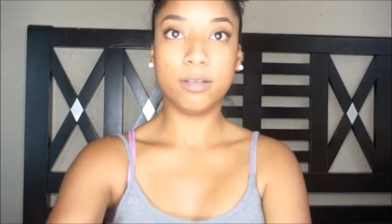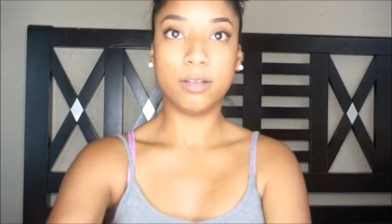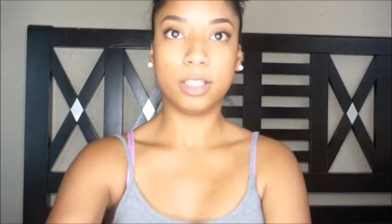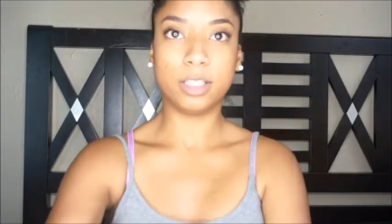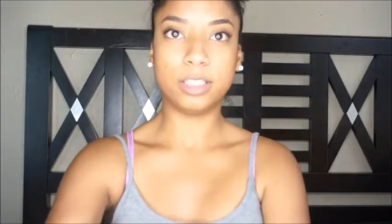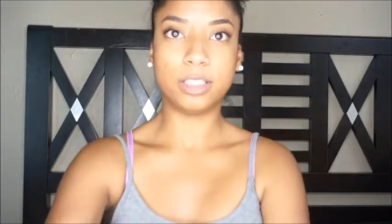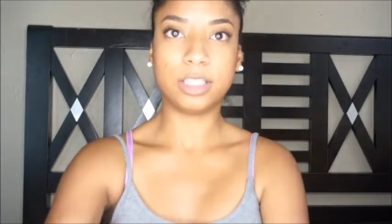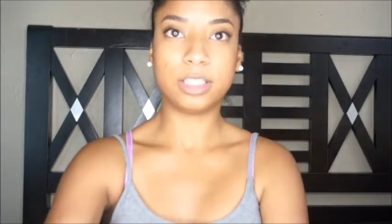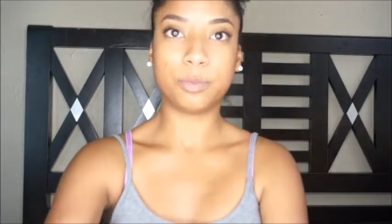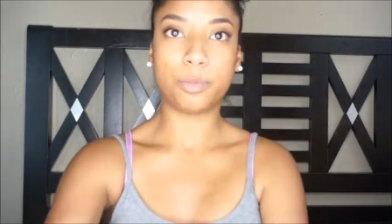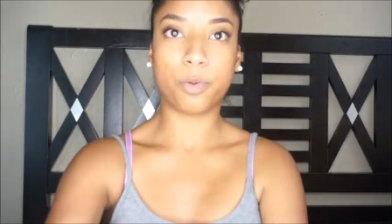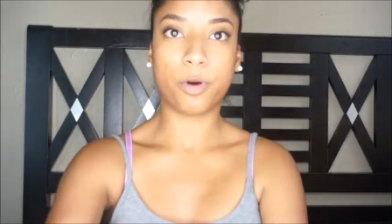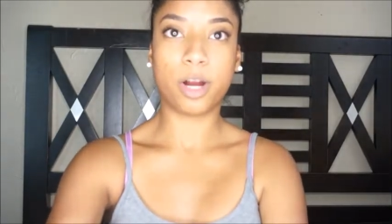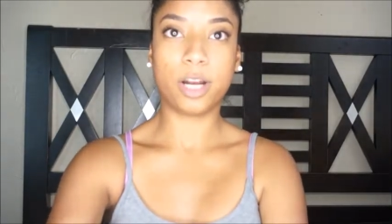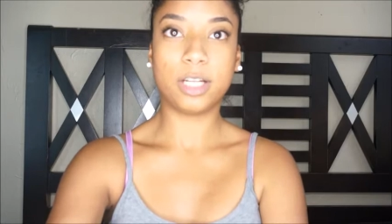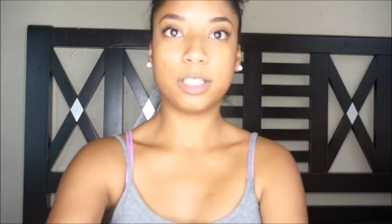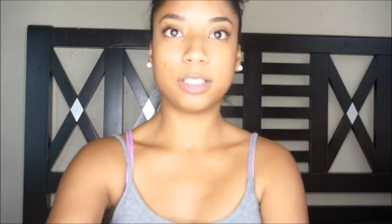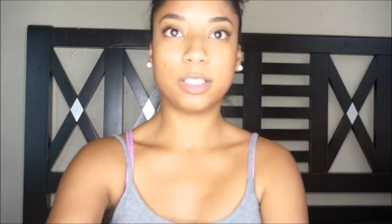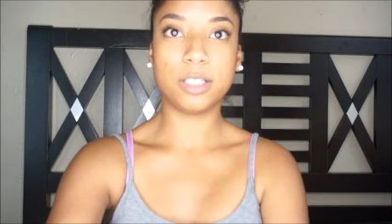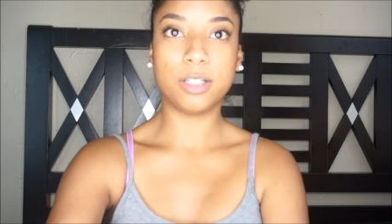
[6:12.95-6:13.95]
This is as
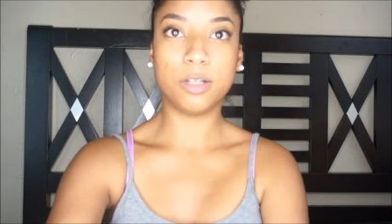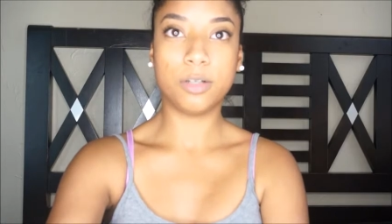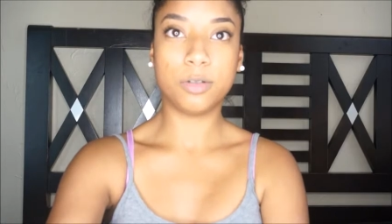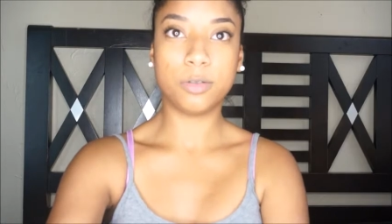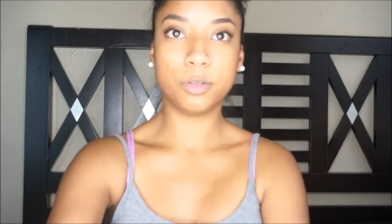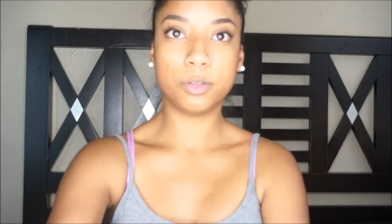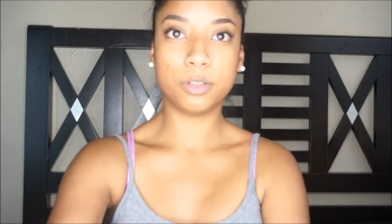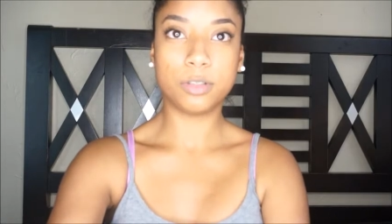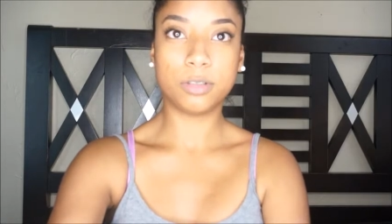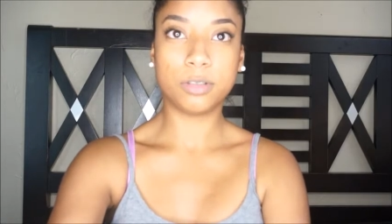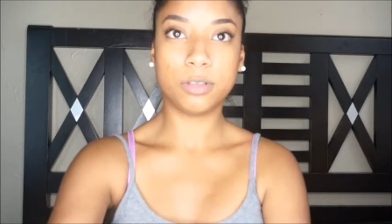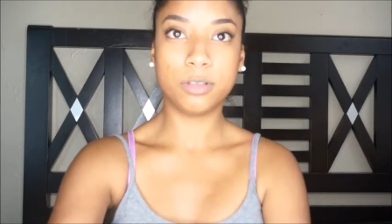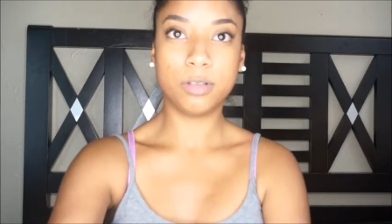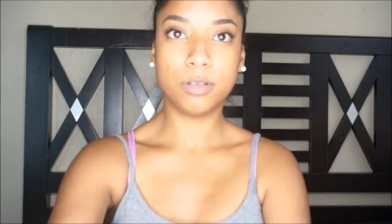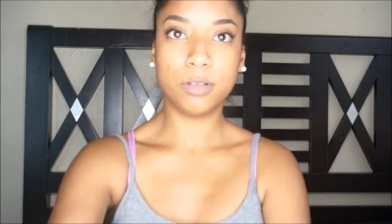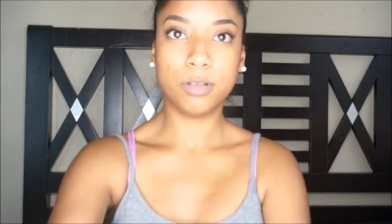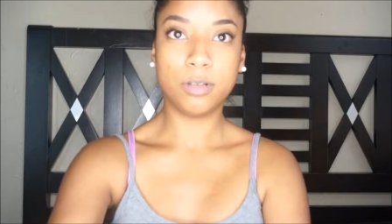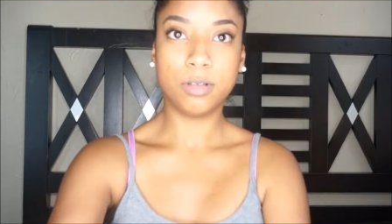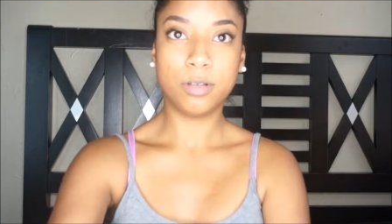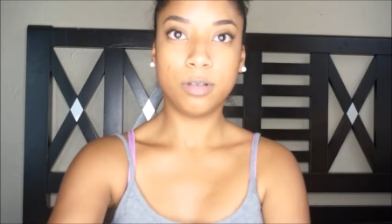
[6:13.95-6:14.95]
bright as it goes.
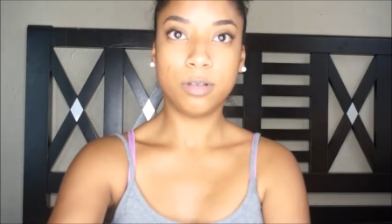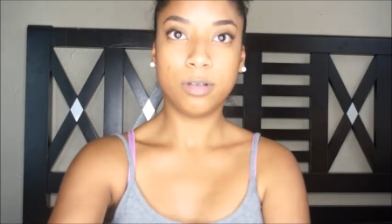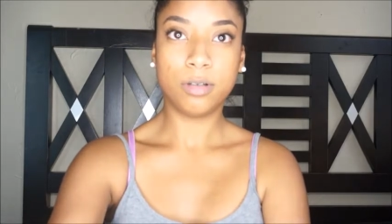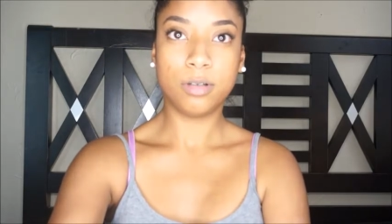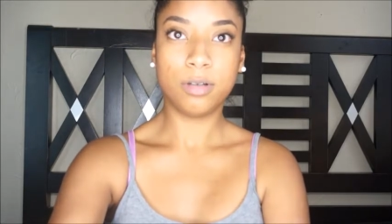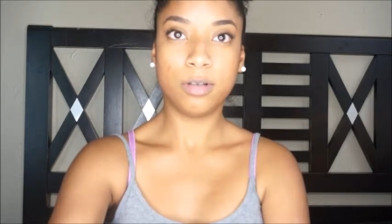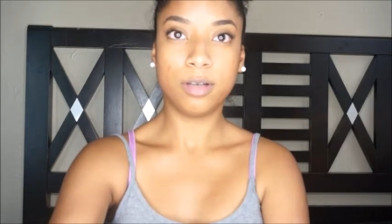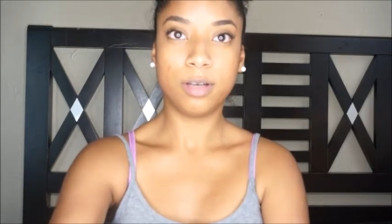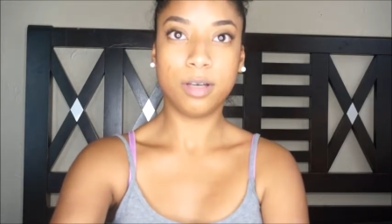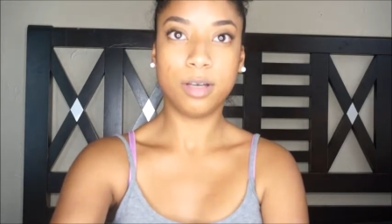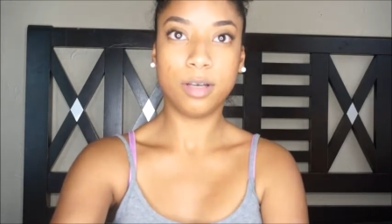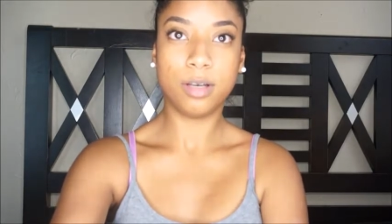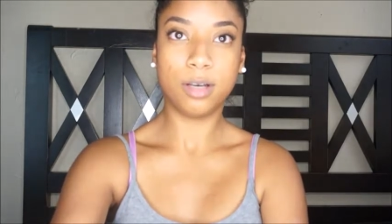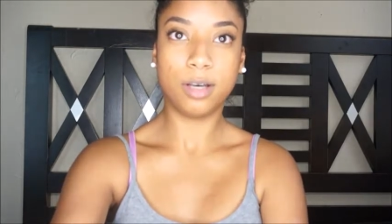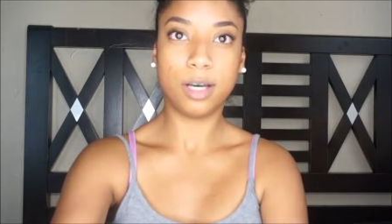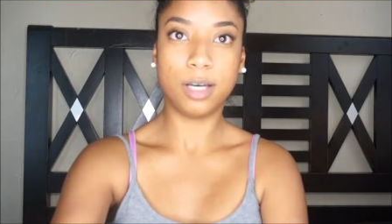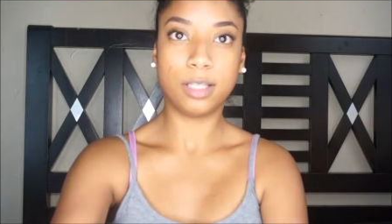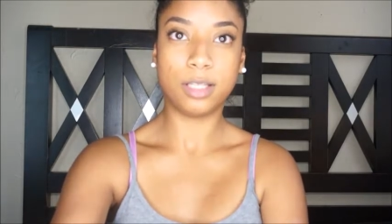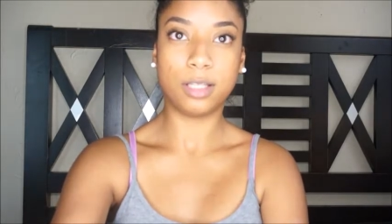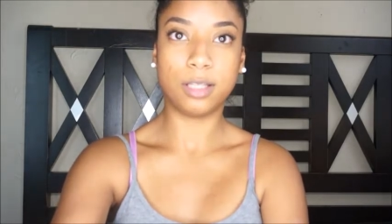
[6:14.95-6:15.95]

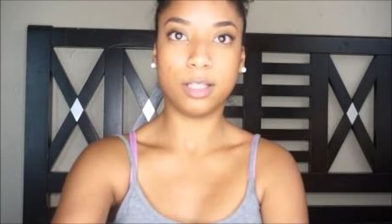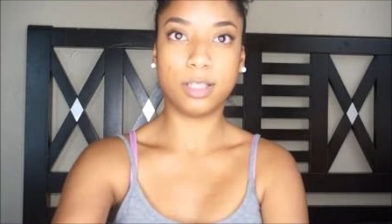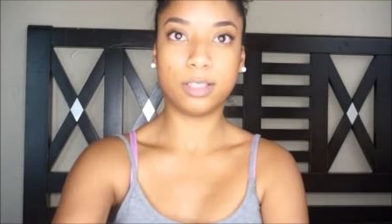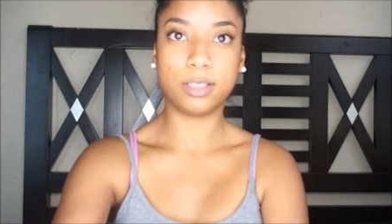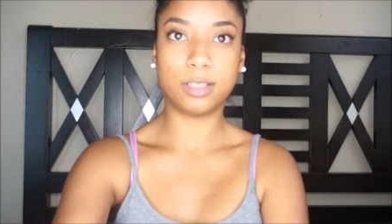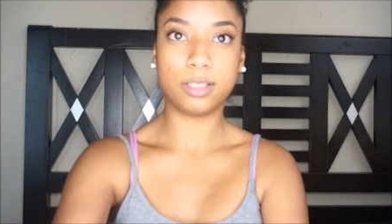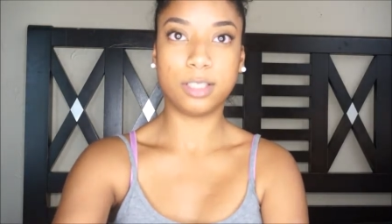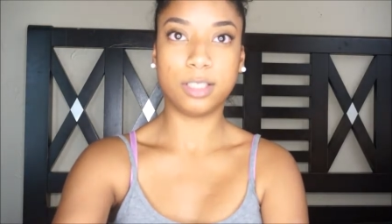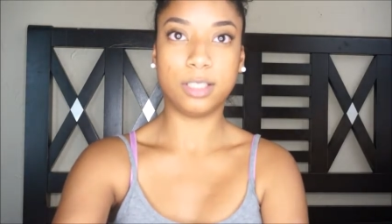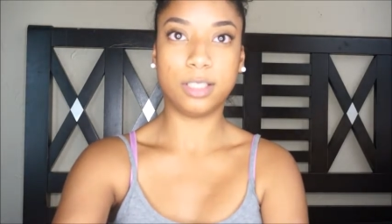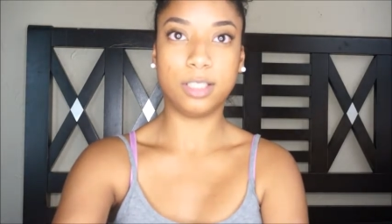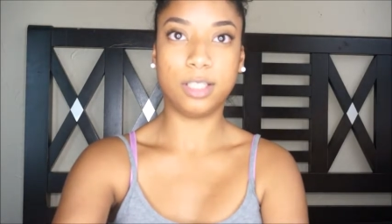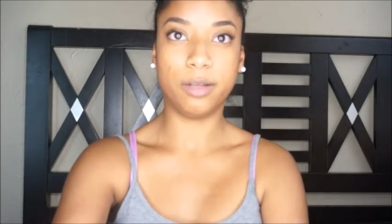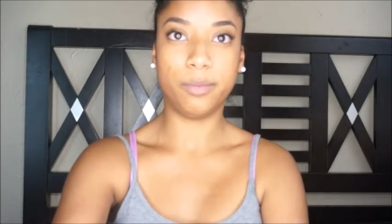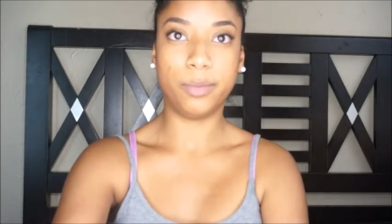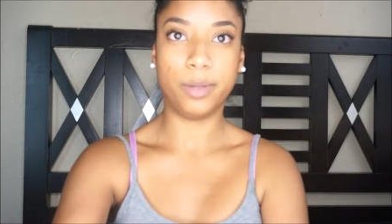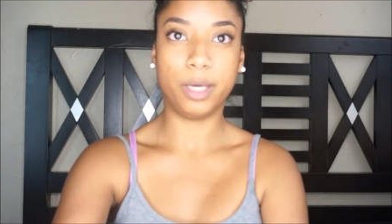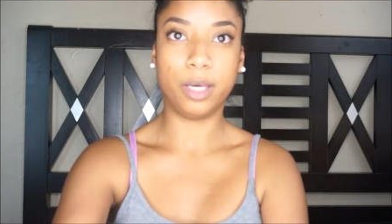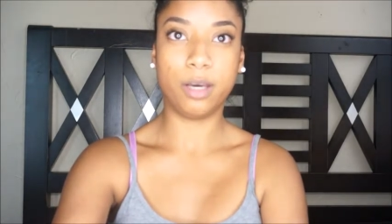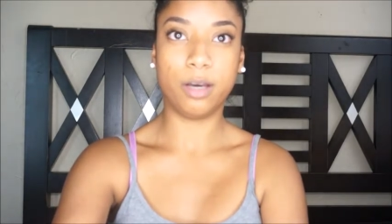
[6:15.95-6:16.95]
And then this is it
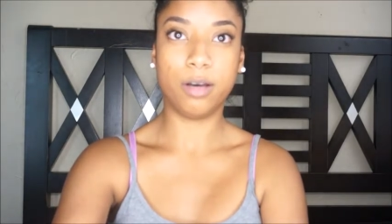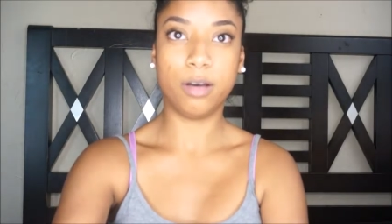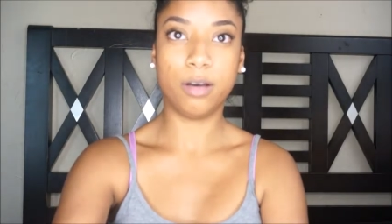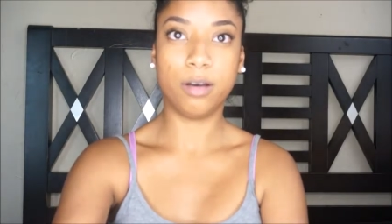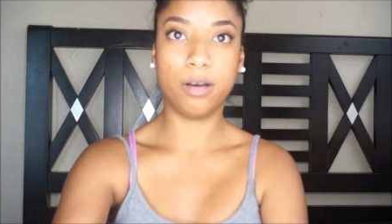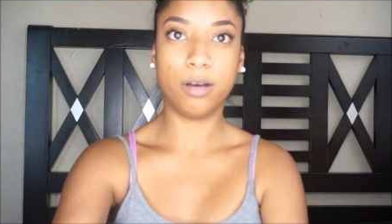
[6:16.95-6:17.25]
dimming.